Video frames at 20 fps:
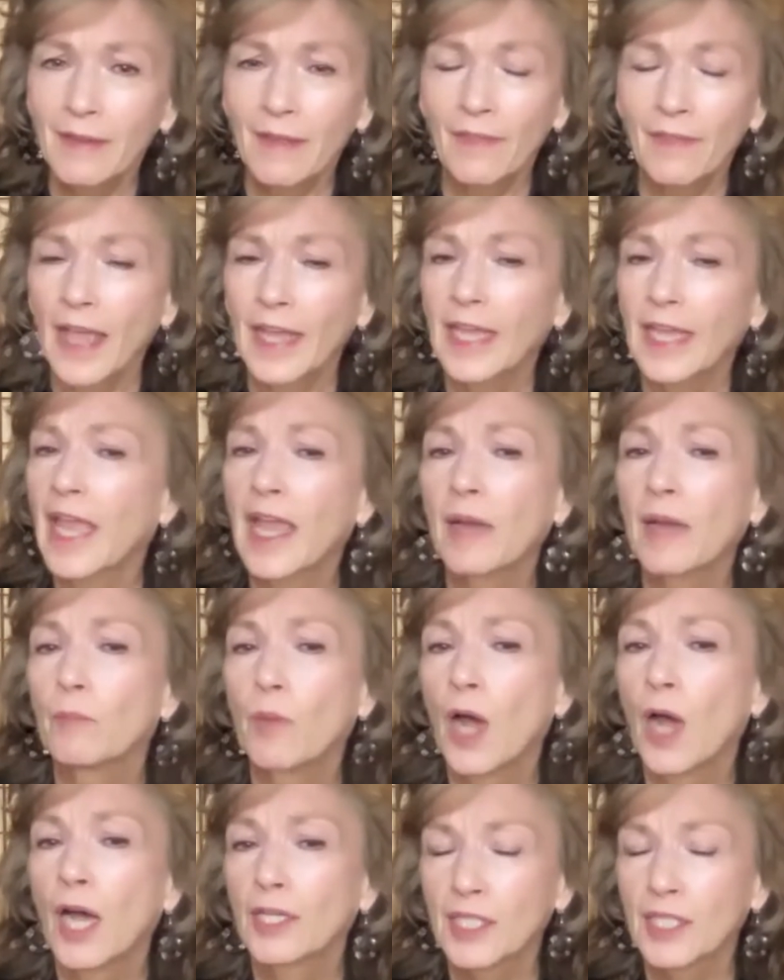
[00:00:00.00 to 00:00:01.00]
That can't
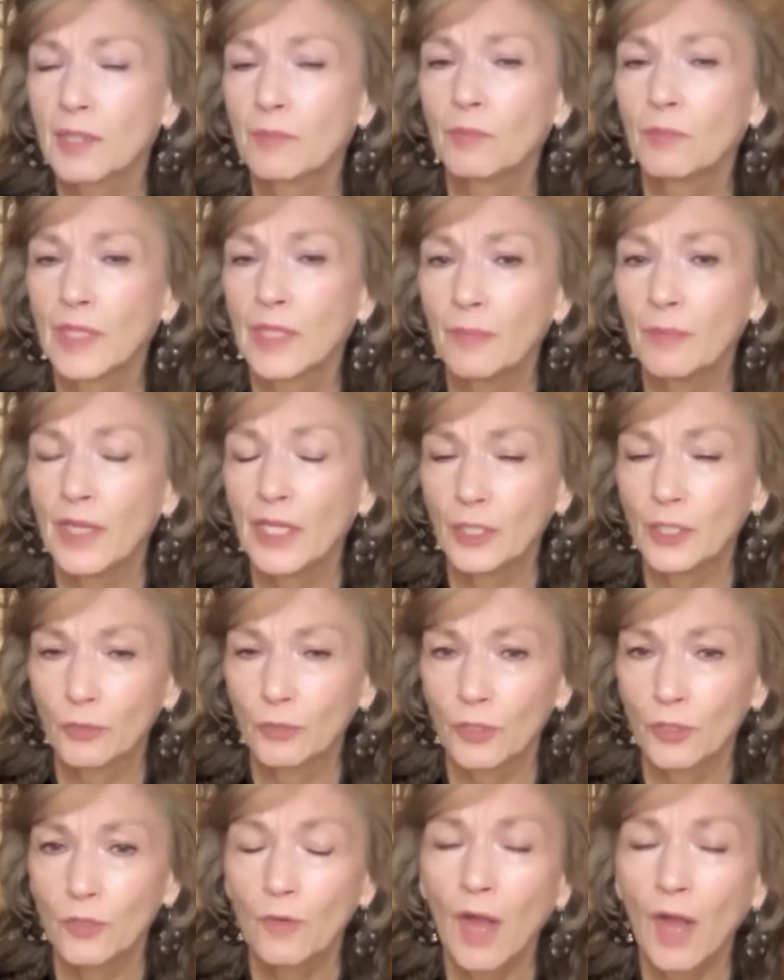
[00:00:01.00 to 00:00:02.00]
possibly be
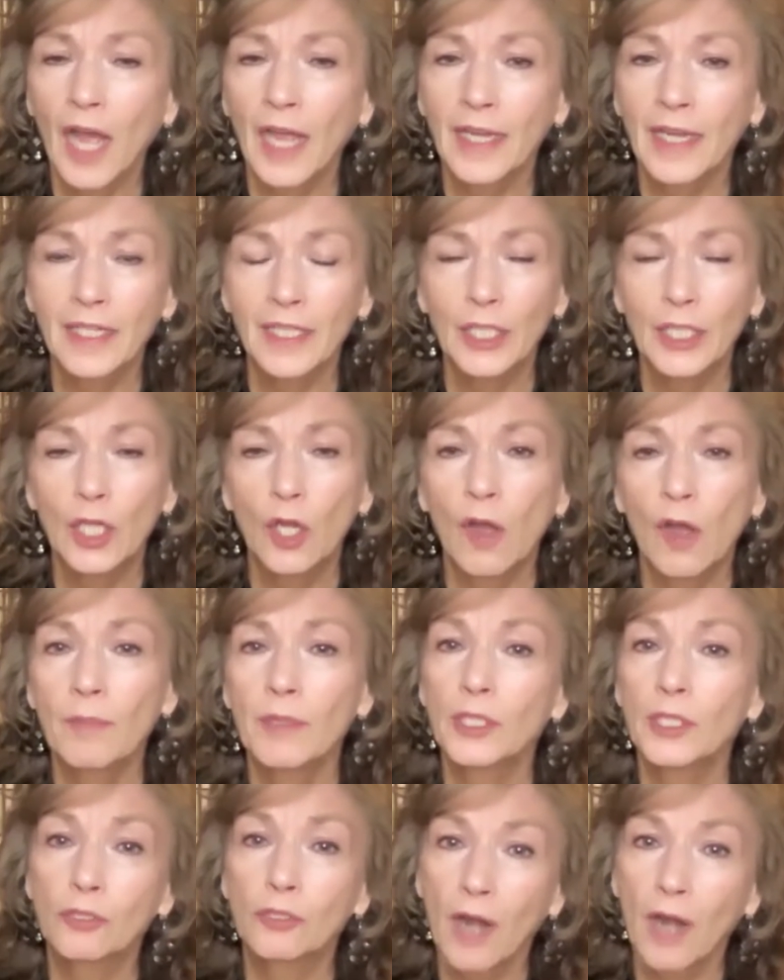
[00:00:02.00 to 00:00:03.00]
true. I've
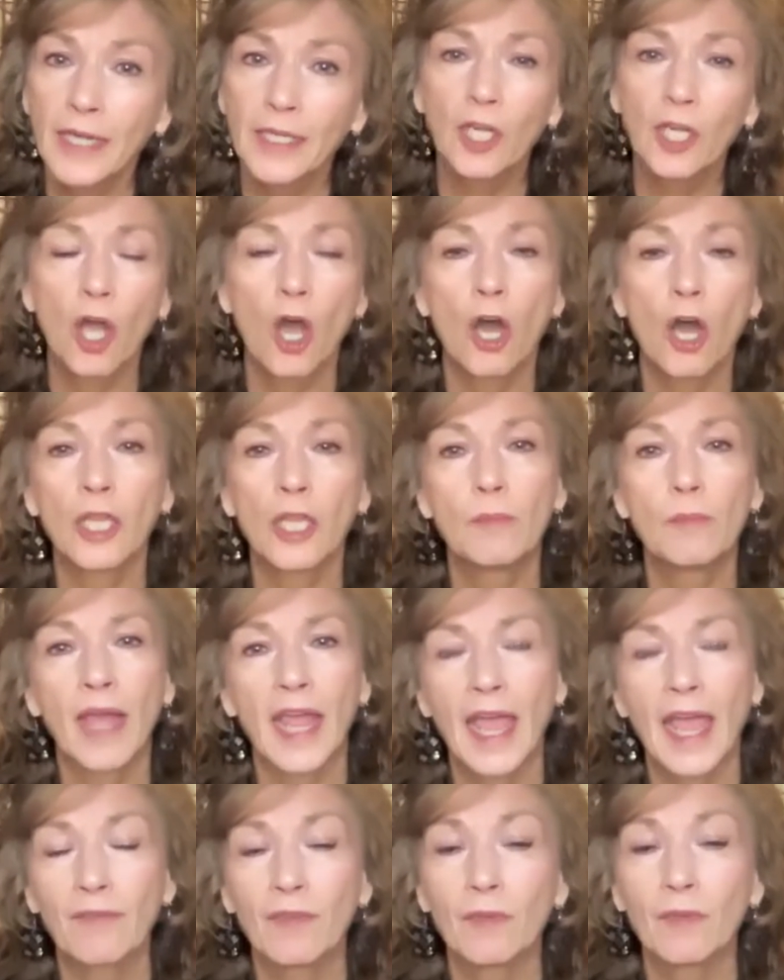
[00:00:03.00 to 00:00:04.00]
been trying to call him. I
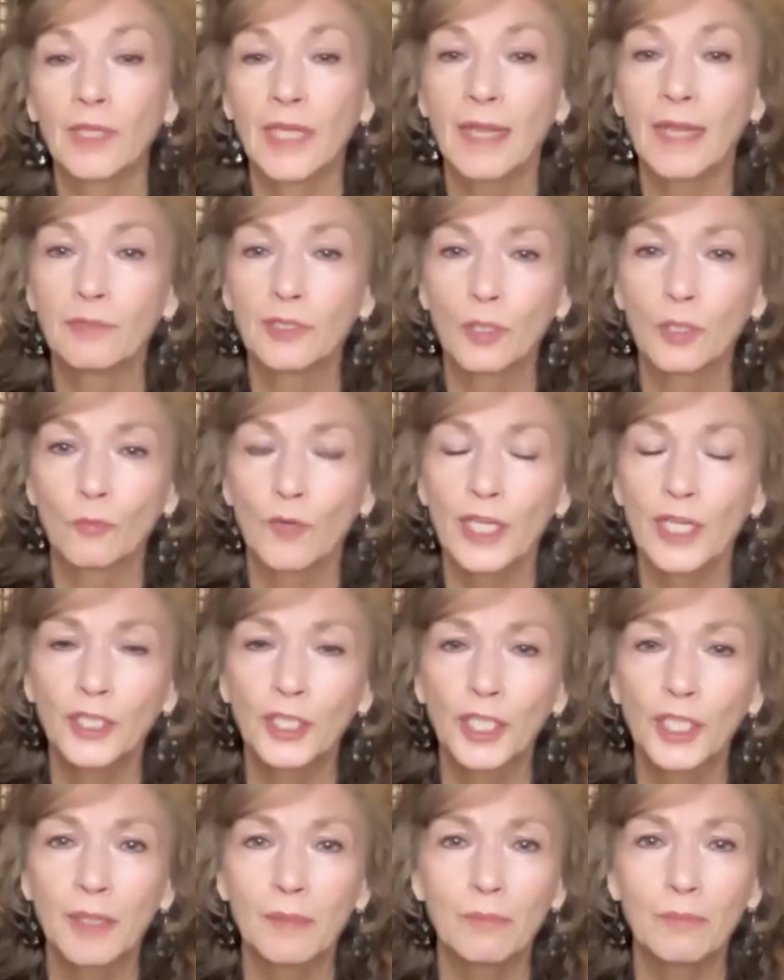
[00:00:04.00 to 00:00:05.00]
haven't been able to reach
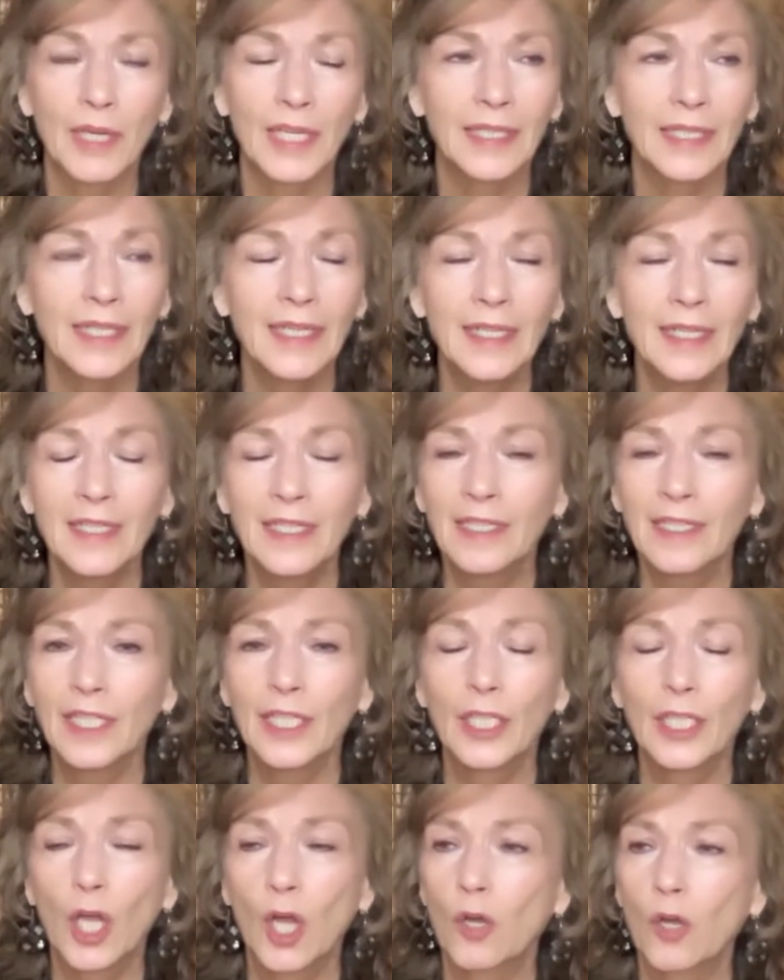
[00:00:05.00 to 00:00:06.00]
him, but,
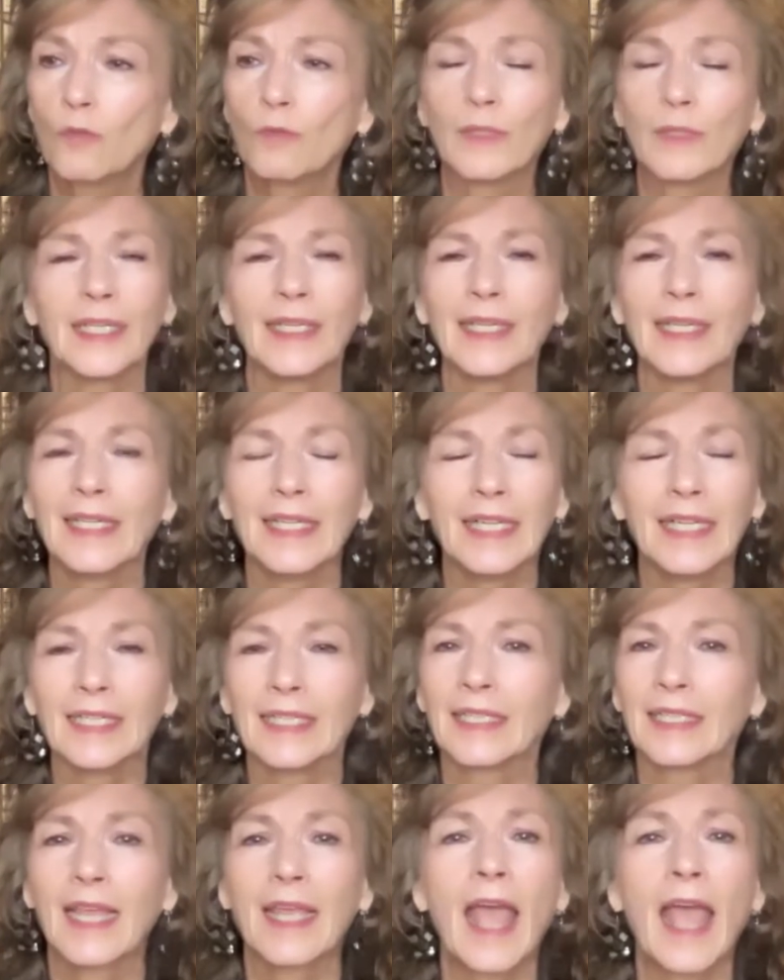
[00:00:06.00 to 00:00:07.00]

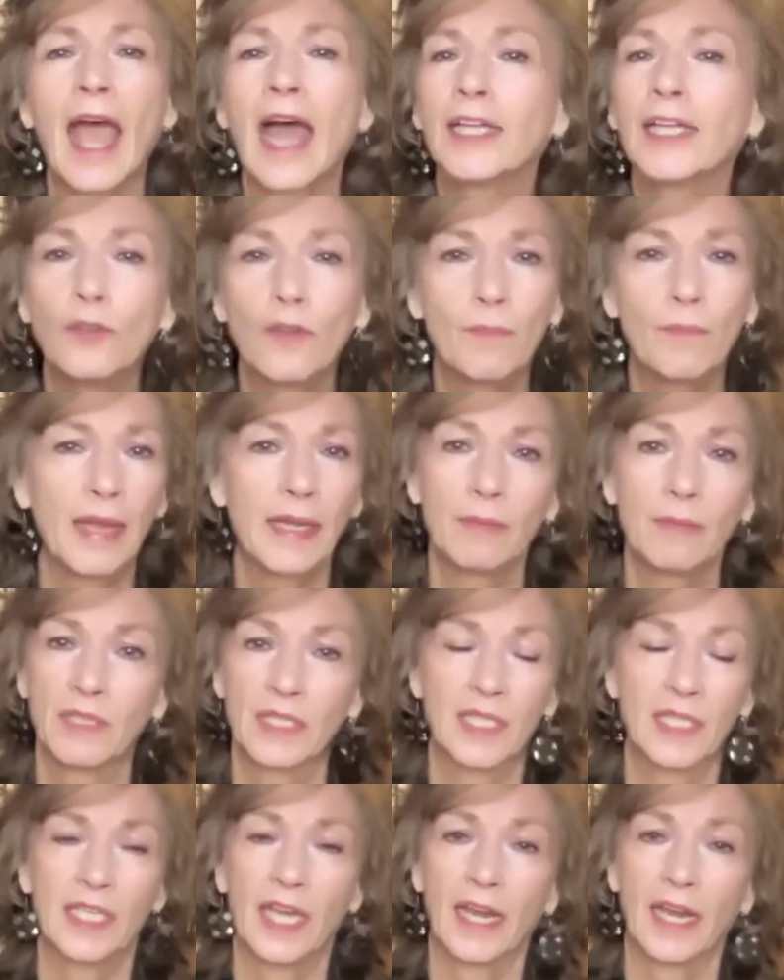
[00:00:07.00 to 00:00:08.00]
they had to have made a
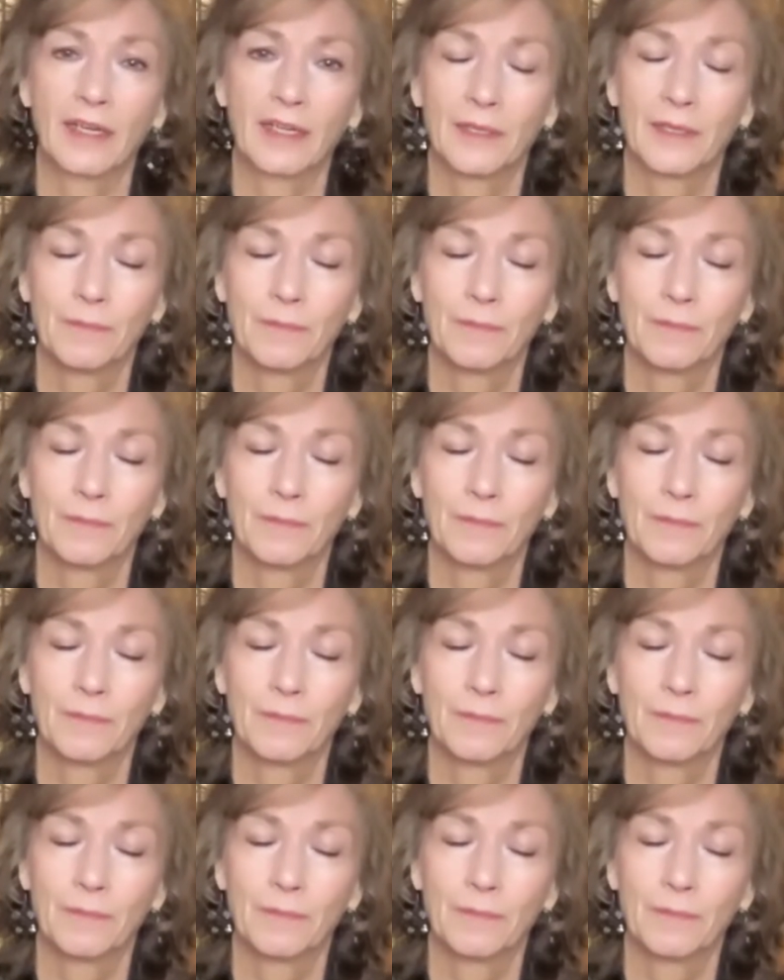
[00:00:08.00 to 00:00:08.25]
mistake.